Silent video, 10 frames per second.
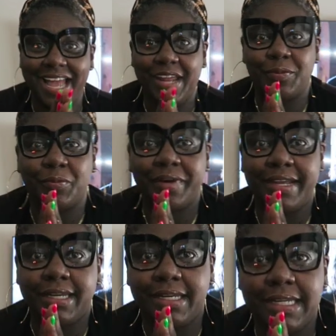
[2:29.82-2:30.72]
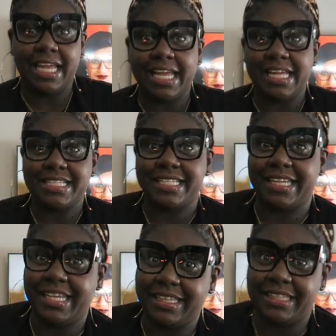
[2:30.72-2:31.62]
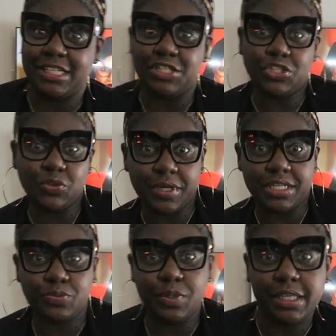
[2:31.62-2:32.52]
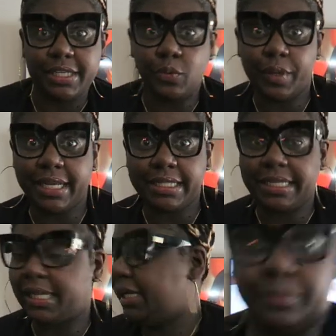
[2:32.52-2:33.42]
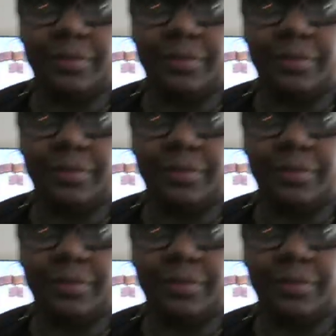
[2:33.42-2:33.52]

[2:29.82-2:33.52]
I am ready to hit these streets really quickly.